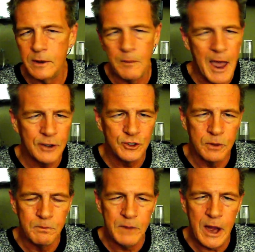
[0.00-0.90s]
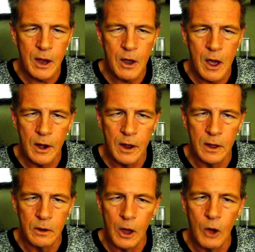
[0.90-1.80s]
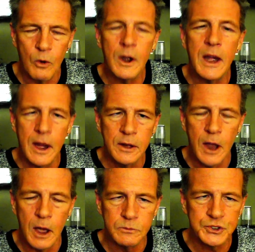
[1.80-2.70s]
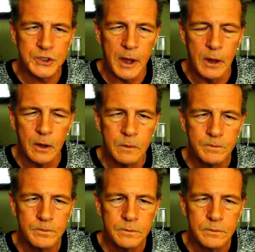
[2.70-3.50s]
imagine being on a lower income scale